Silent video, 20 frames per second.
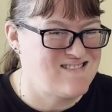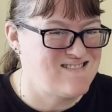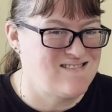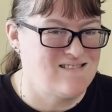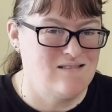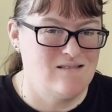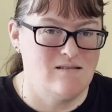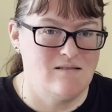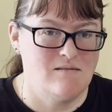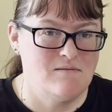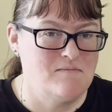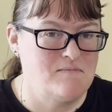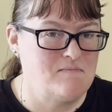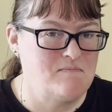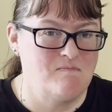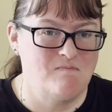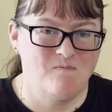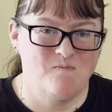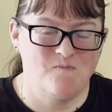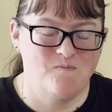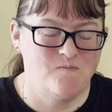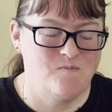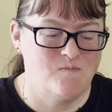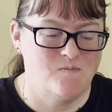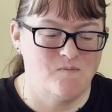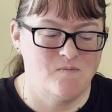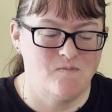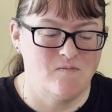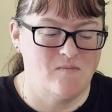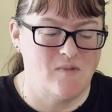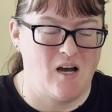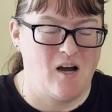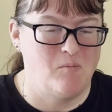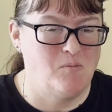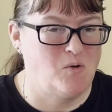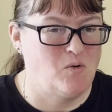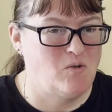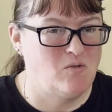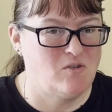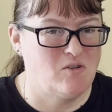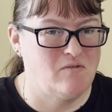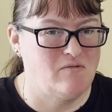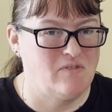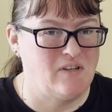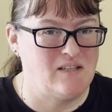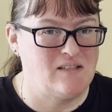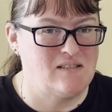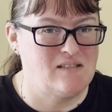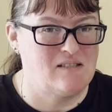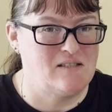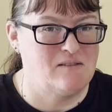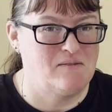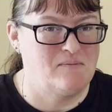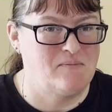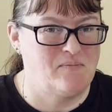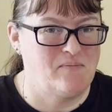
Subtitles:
I'm not convinced.